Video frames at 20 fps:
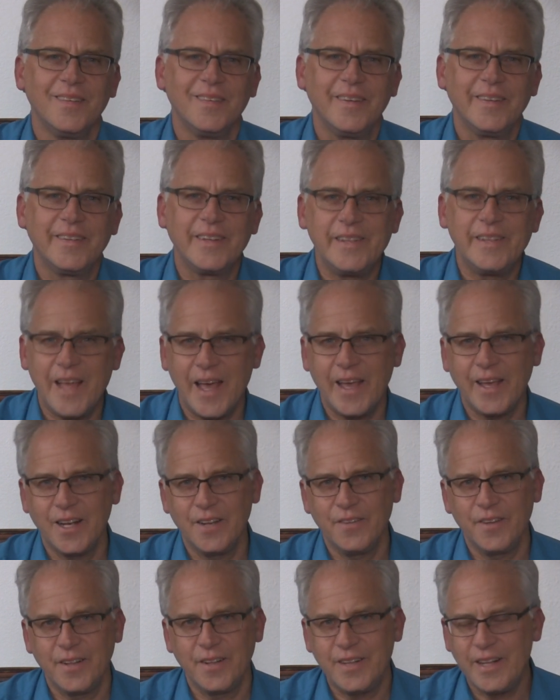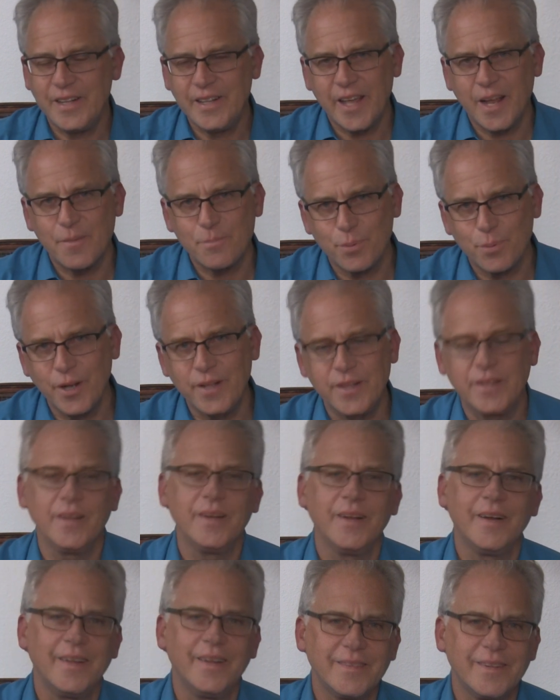It's a negative that didn't get
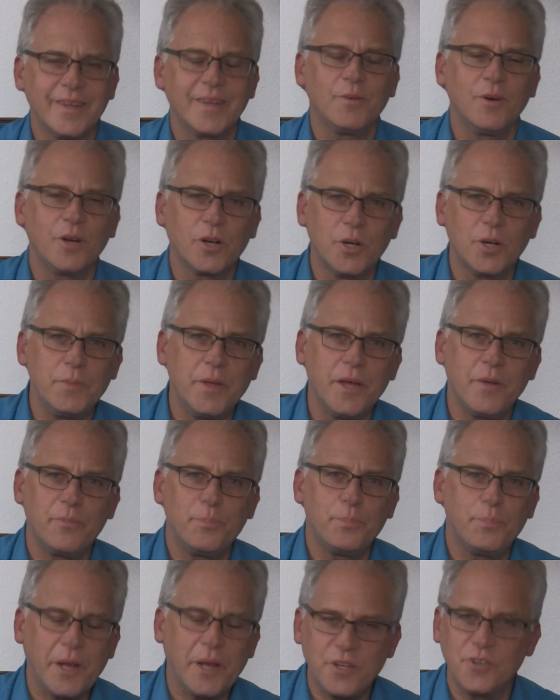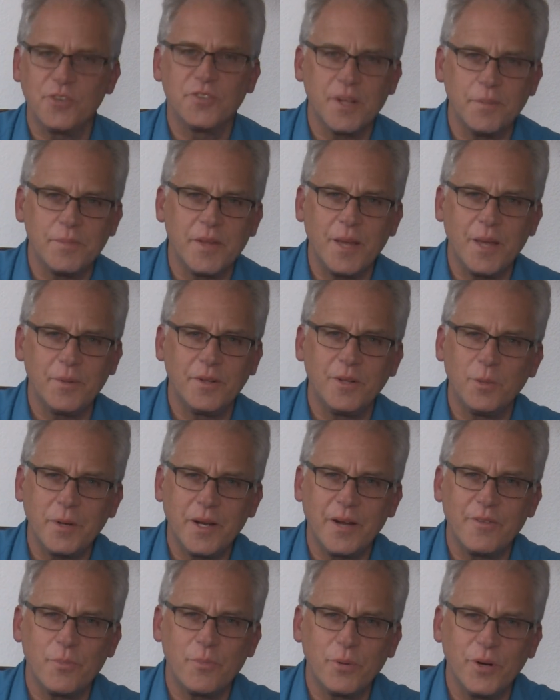printed, and it's like, well, it could be a picture someday, but
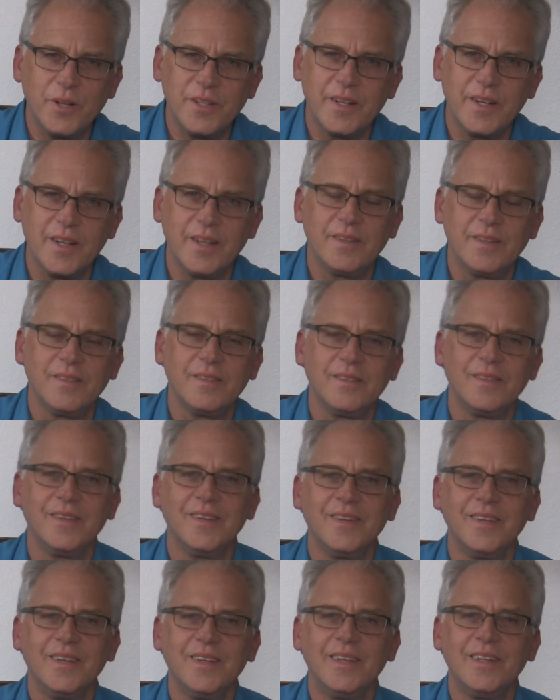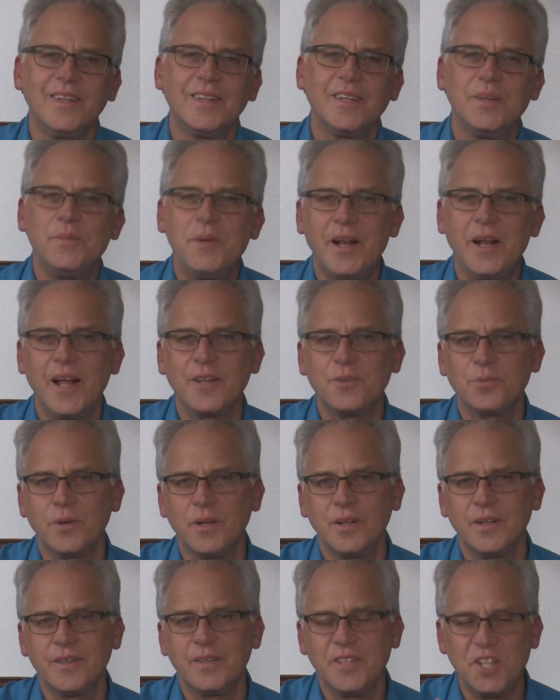nobody ever printed it to me, that's
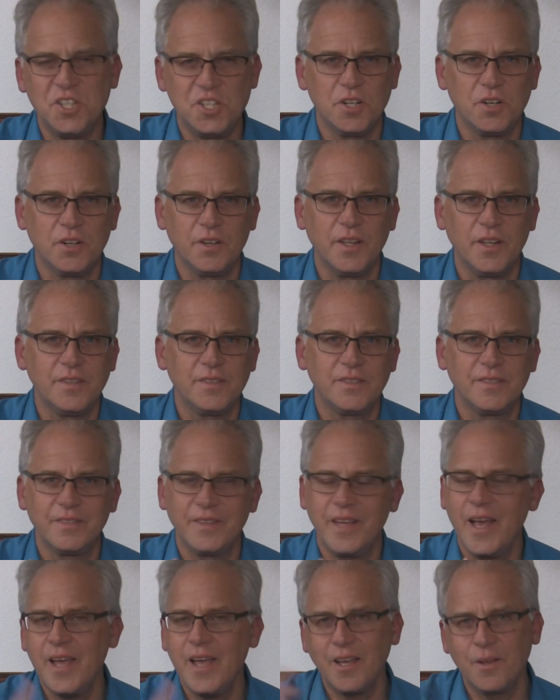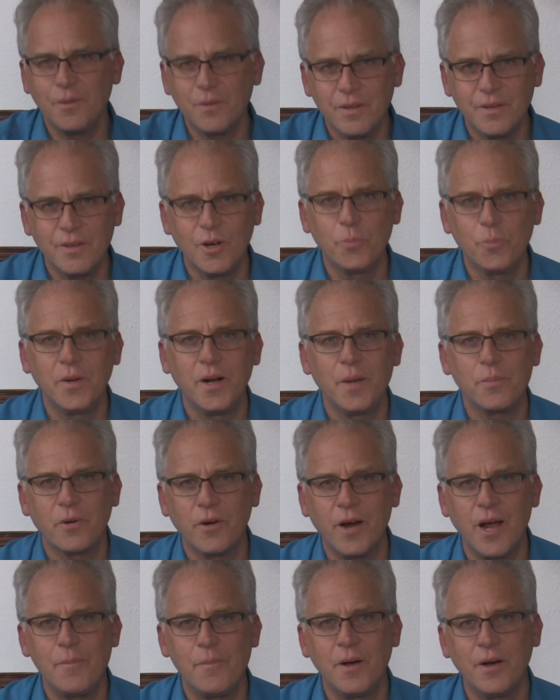what digital is. Yeah, you can open up
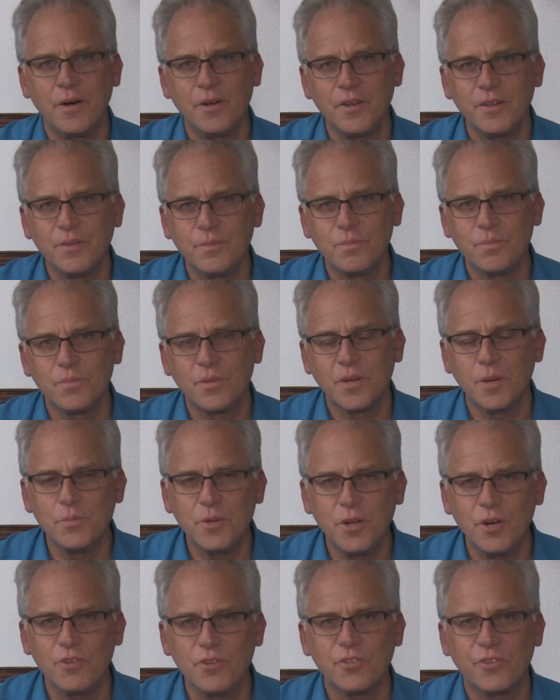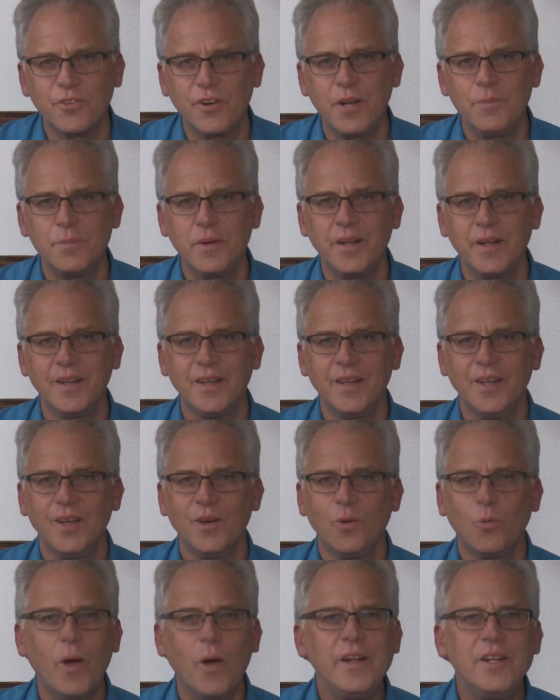grandma on the computer screen, but
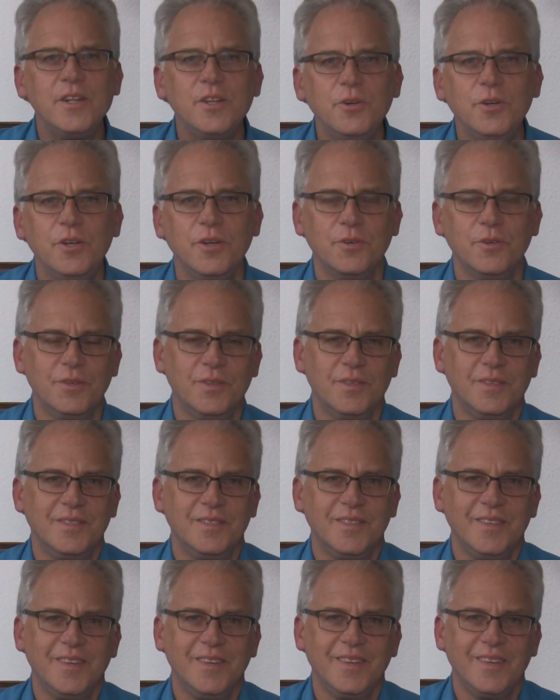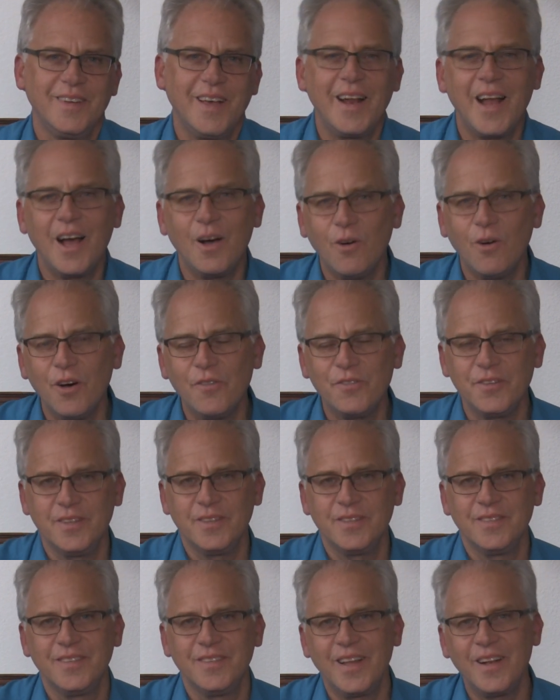when do you? And how often?
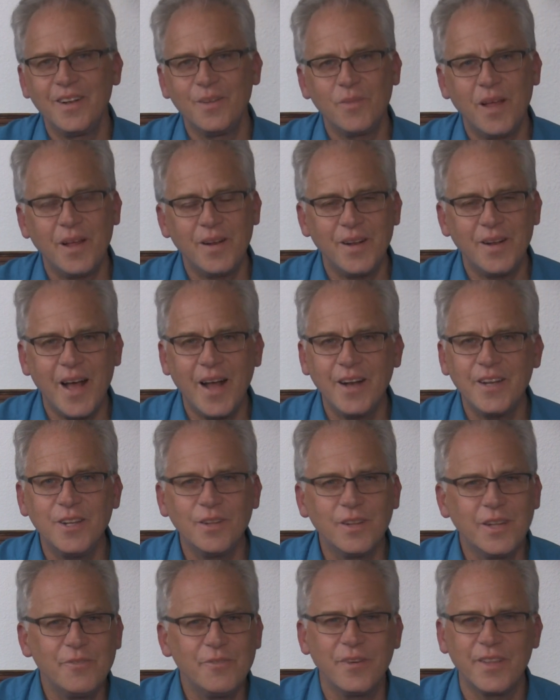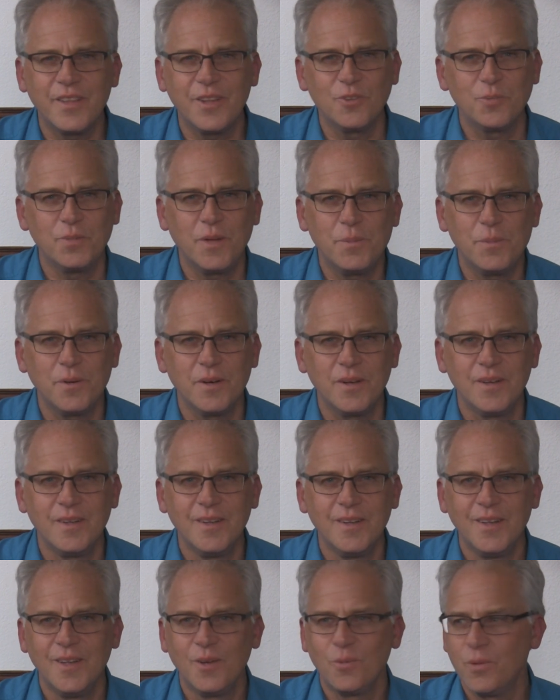And, and how do you live with those people
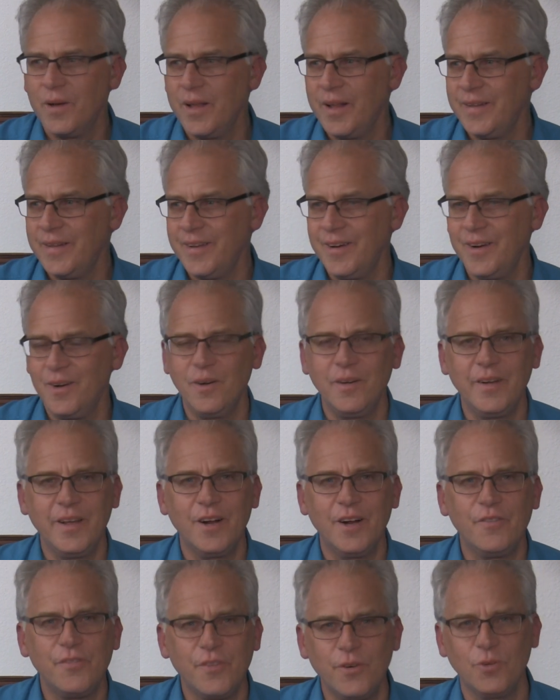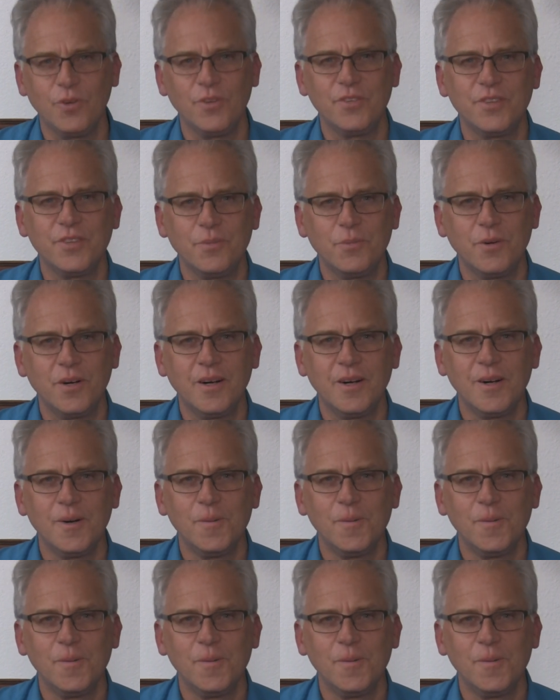when they're in a folder somewhere?